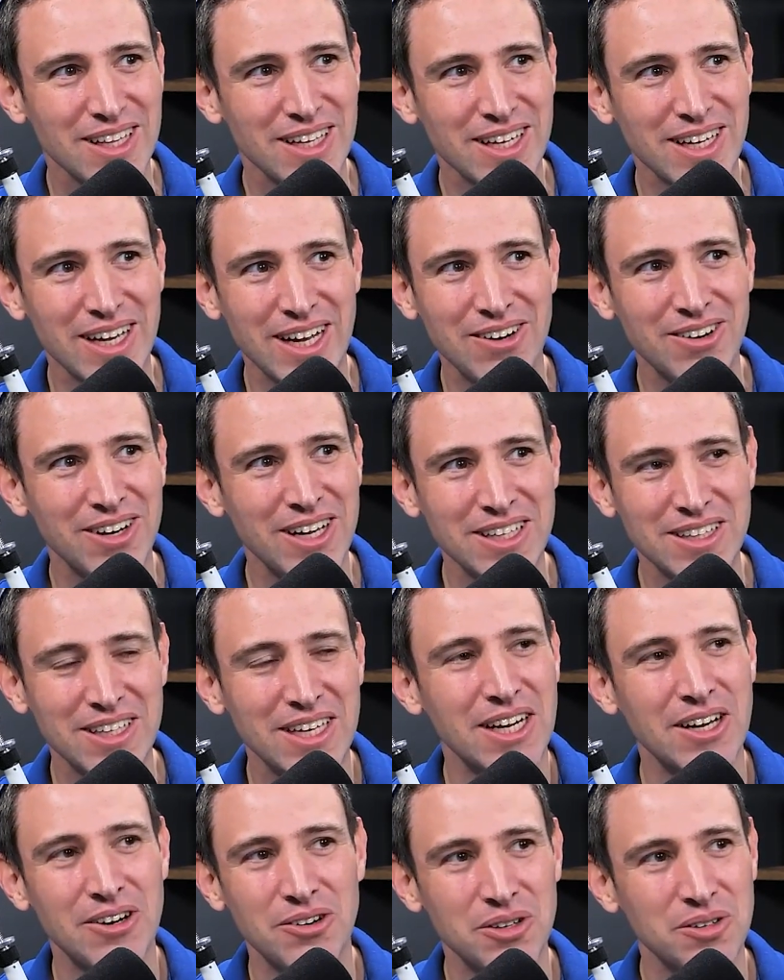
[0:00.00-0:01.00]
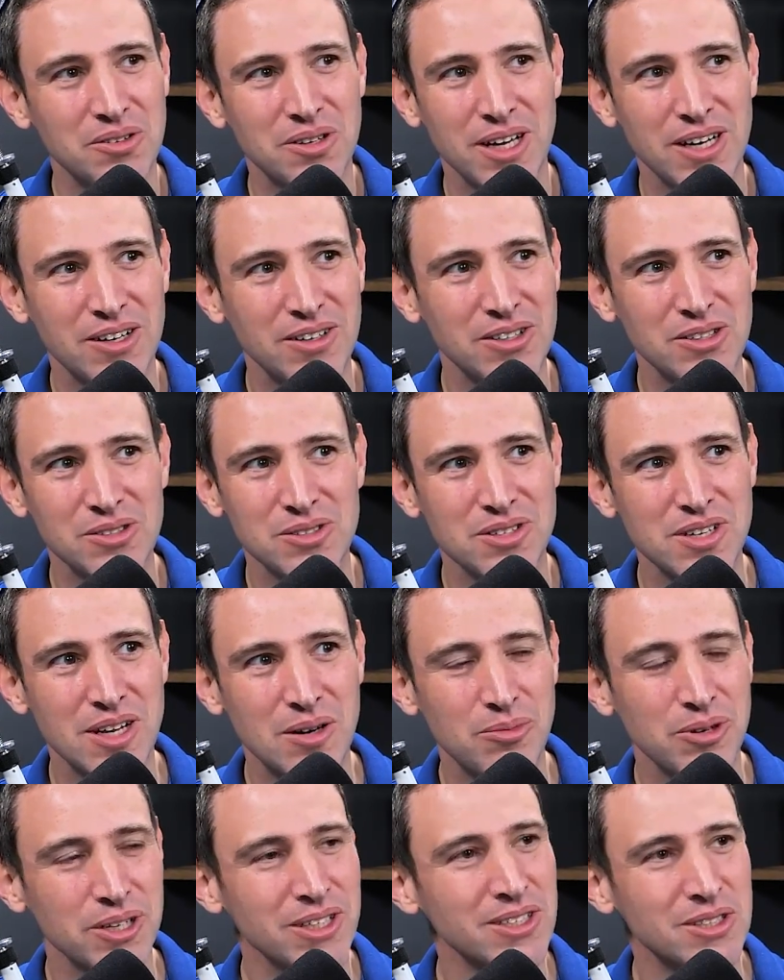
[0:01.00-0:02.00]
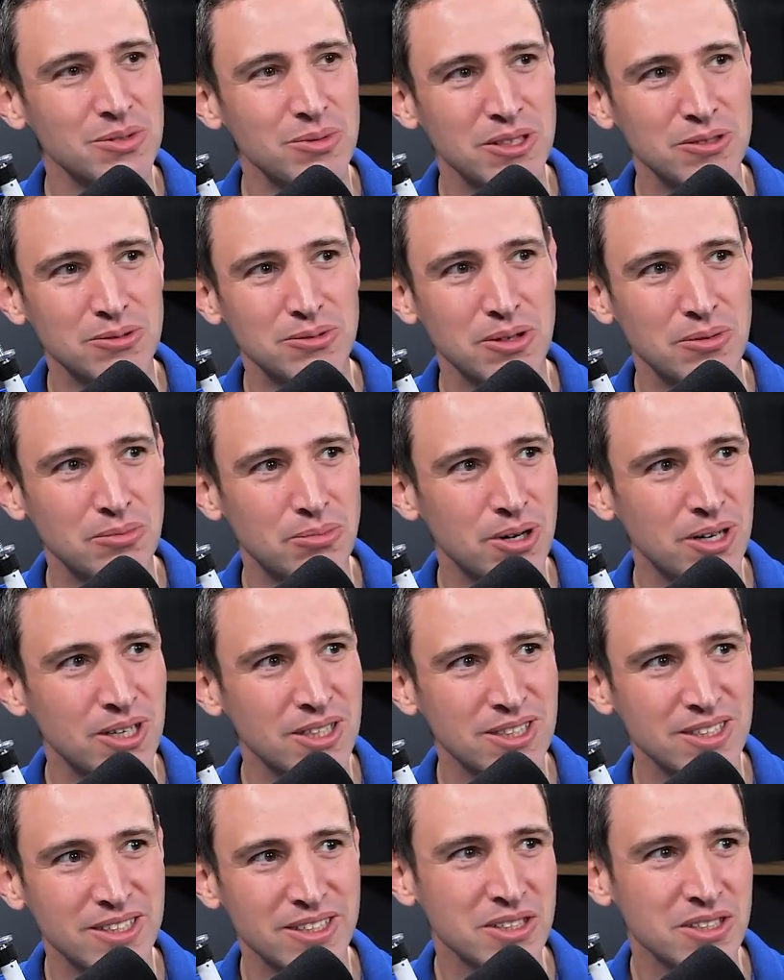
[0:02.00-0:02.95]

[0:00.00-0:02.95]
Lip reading: Like I would hate that. I would use a non-breaking space between product and